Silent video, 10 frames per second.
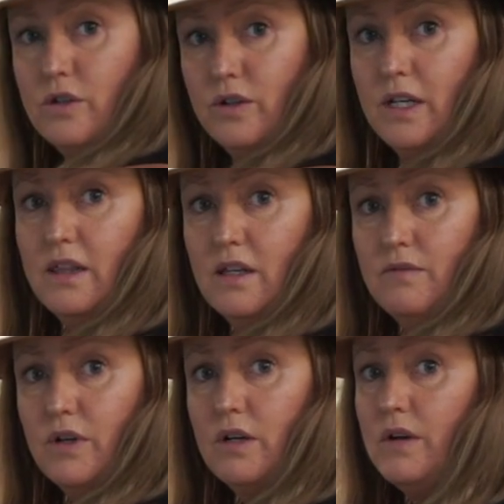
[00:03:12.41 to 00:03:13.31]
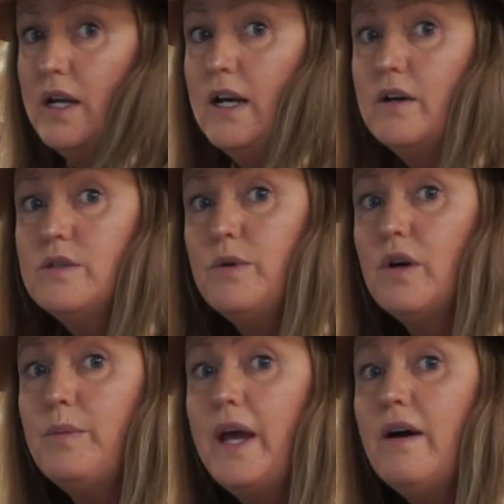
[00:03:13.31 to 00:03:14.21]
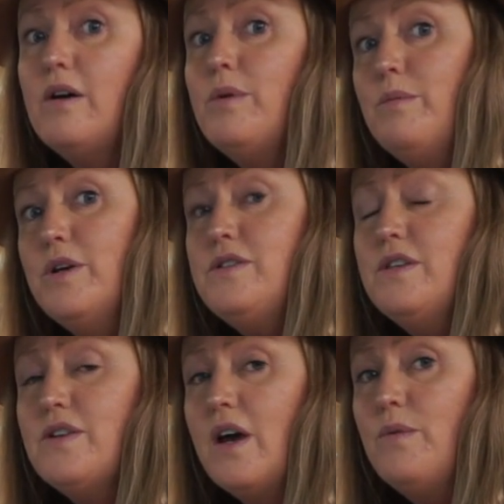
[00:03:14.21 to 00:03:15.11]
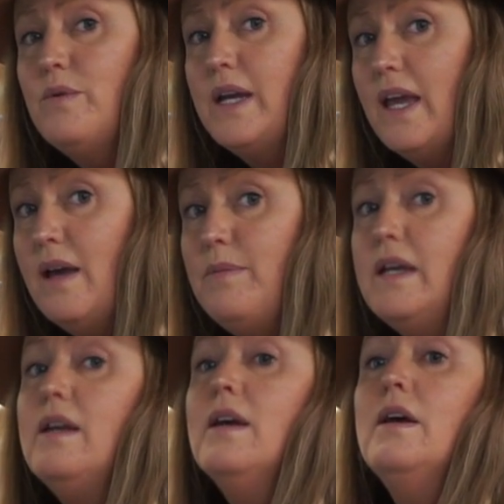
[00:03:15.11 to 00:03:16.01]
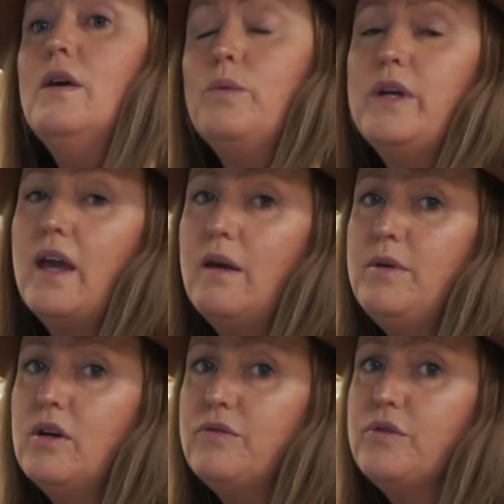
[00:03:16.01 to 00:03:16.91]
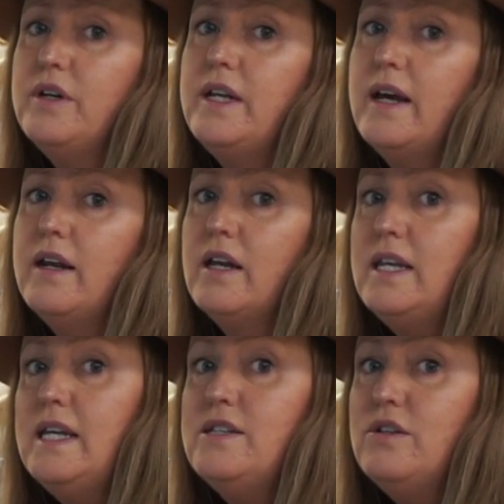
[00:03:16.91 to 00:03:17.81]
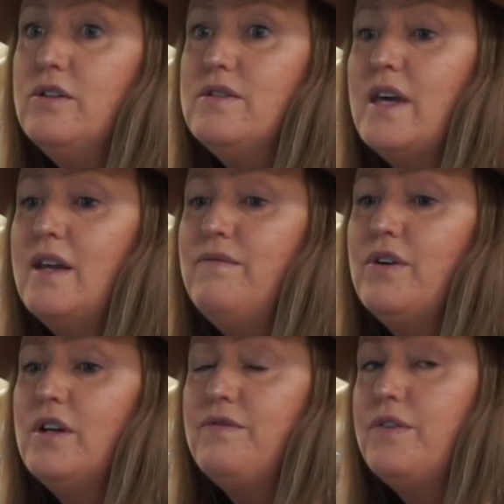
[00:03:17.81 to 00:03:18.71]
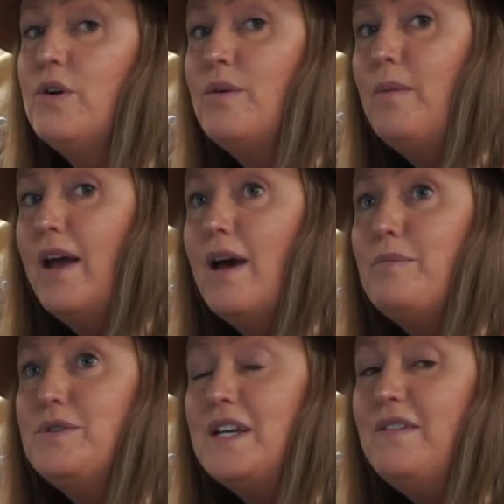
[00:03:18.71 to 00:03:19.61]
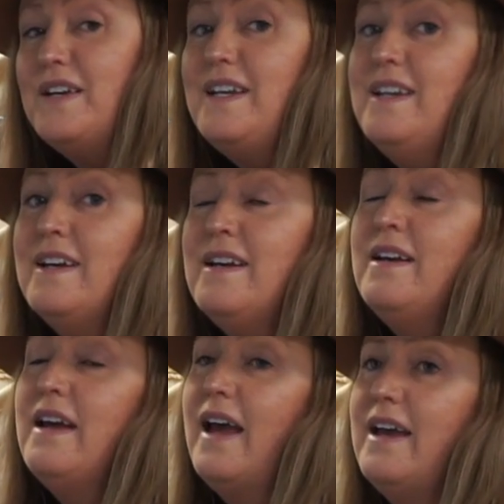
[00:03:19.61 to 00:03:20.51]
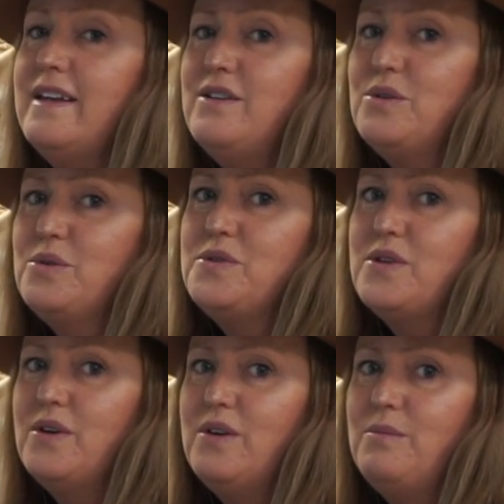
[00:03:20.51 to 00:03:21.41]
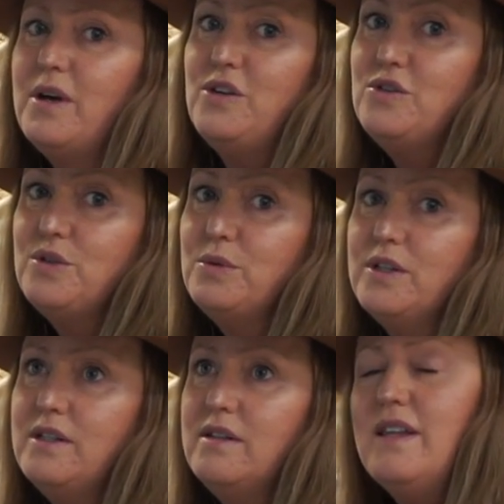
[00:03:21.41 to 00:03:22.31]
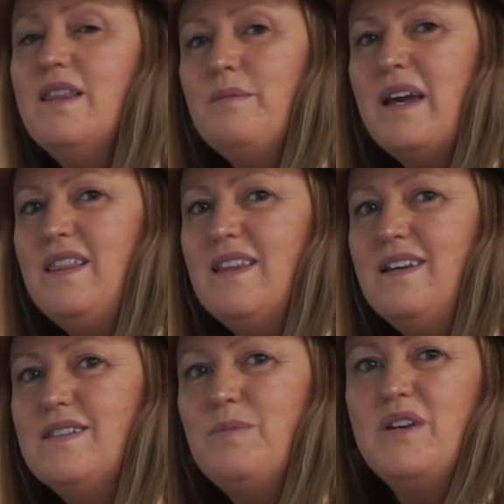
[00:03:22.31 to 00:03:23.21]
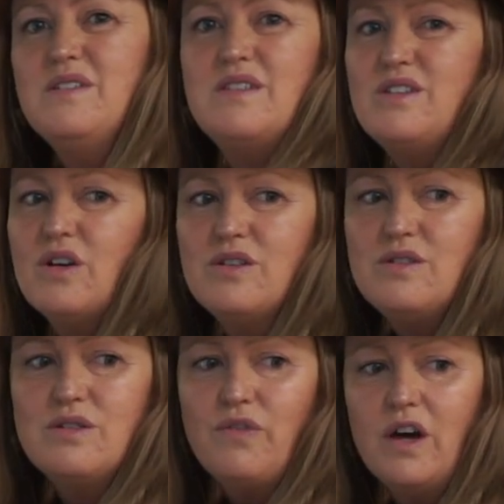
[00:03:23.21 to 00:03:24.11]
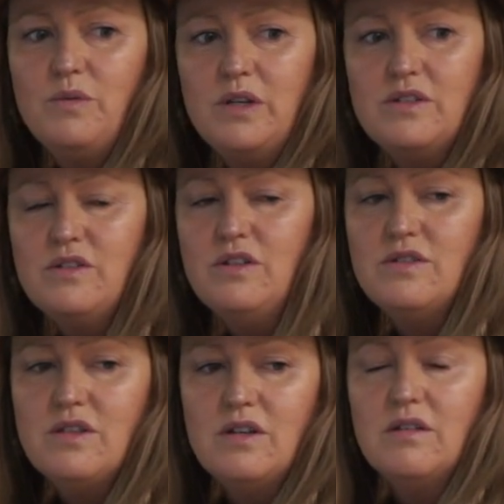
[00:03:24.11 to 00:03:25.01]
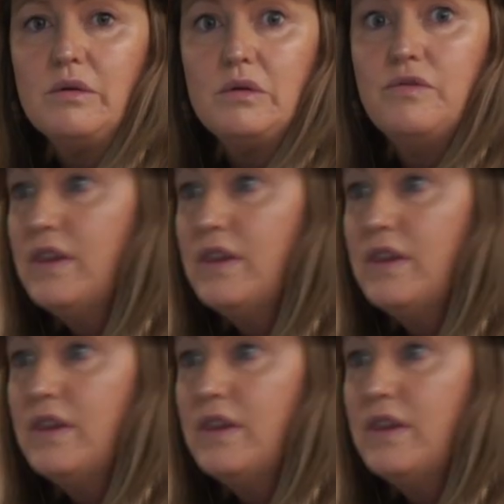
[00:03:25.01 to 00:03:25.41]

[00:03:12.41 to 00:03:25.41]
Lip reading: don't need the inverter right now because we're on power, but most of the time when we're camping off grid, and I need to use that inverter for my Apple TV and also my NutriBullet. They're the main things, because the toaster's fine, we just use the grill.